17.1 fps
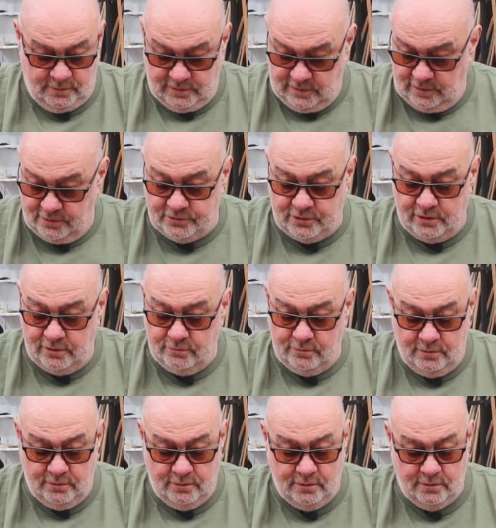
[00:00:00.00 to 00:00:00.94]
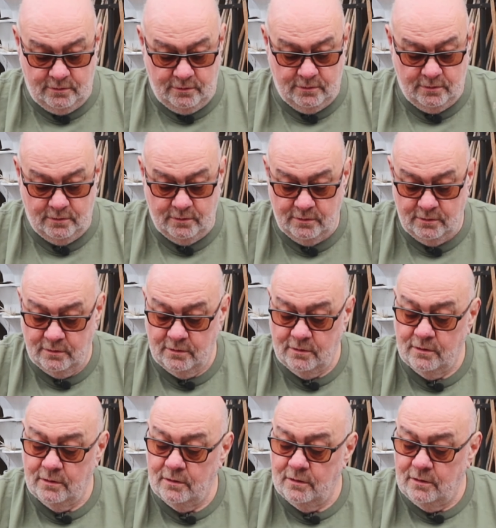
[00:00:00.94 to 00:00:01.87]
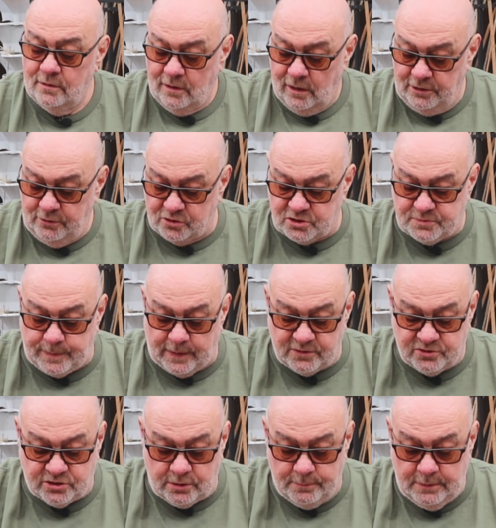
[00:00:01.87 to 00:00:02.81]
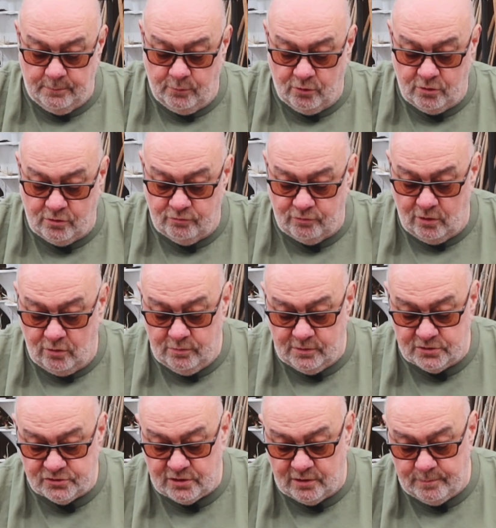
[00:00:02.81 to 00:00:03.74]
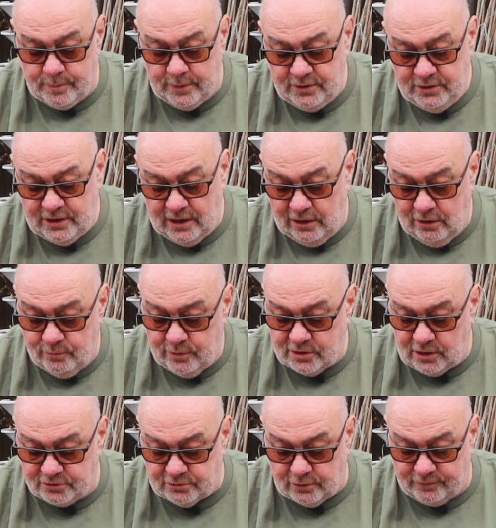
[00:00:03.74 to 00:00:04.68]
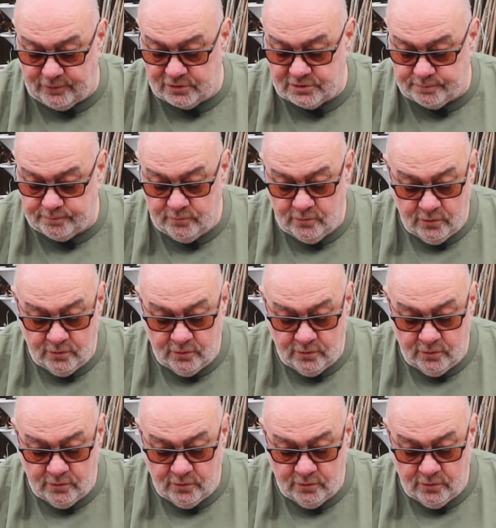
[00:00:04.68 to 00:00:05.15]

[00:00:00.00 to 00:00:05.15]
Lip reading: That'll do. I don't expect some of them will grow because they're a bit yellowy. I don't know if this.